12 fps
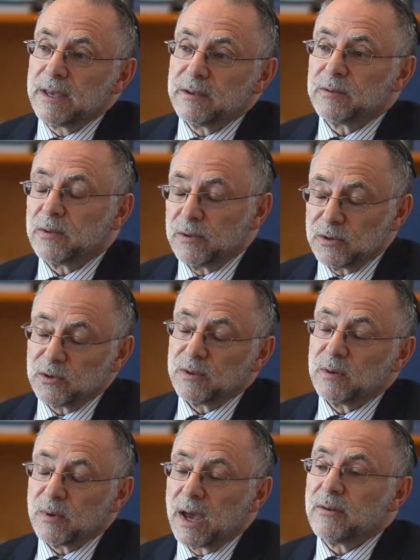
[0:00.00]
is to
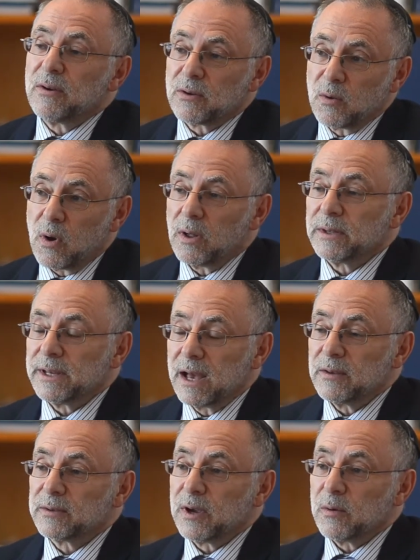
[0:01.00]
ensure that we have a quality
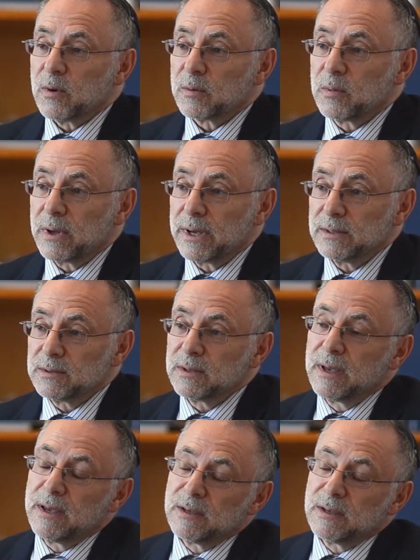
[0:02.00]
healthcare workplace